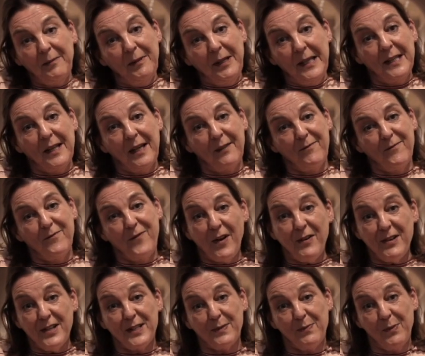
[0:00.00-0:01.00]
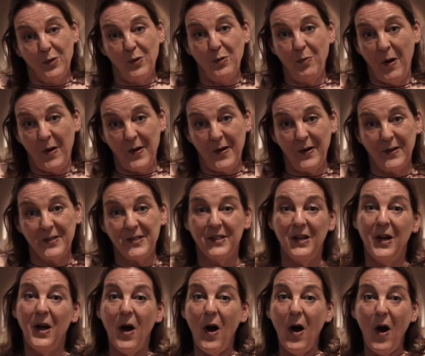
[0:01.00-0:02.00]
in a very small part
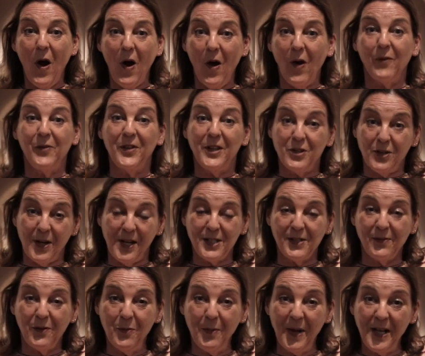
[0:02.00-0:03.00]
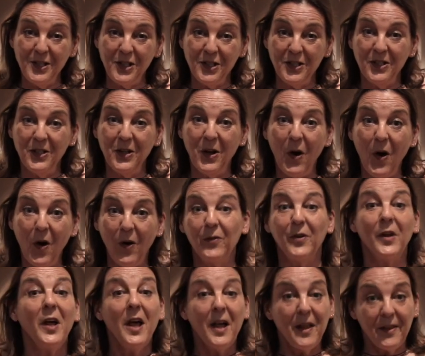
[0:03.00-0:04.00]
of the transformation of
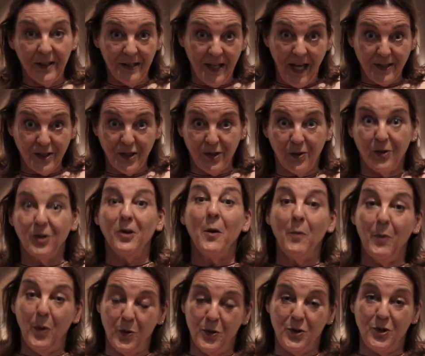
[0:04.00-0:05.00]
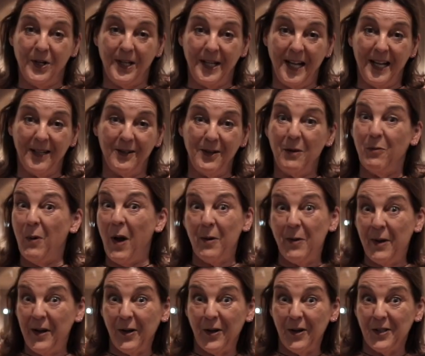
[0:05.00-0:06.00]
the National Portrait Gallery where
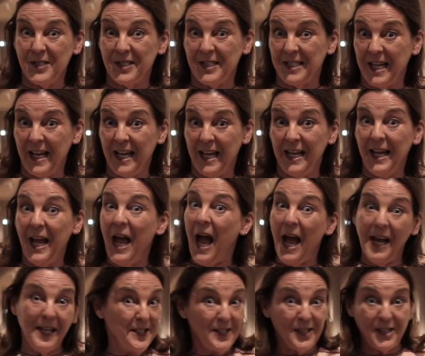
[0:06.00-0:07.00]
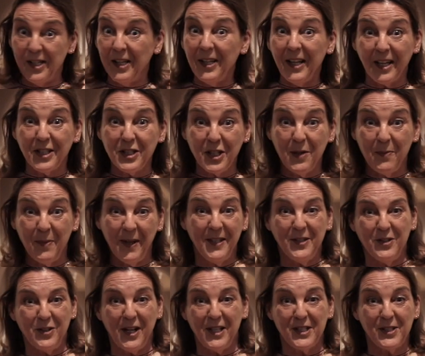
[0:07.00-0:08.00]
we are today, and it's still actually being
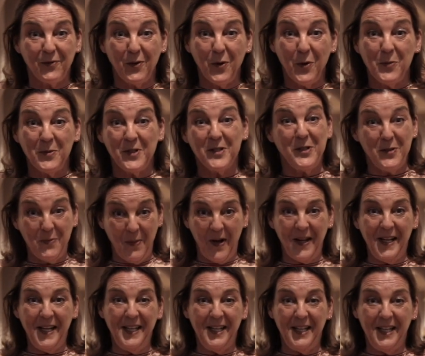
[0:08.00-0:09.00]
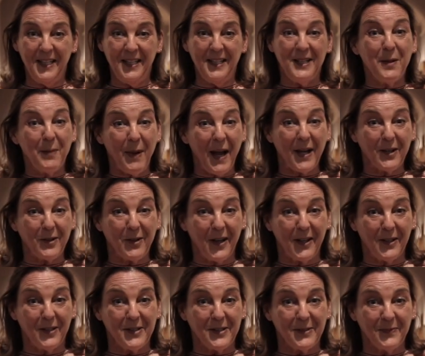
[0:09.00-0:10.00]
transformed, as you might hear in the
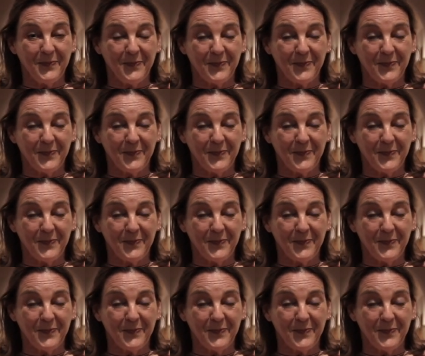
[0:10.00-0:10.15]
background.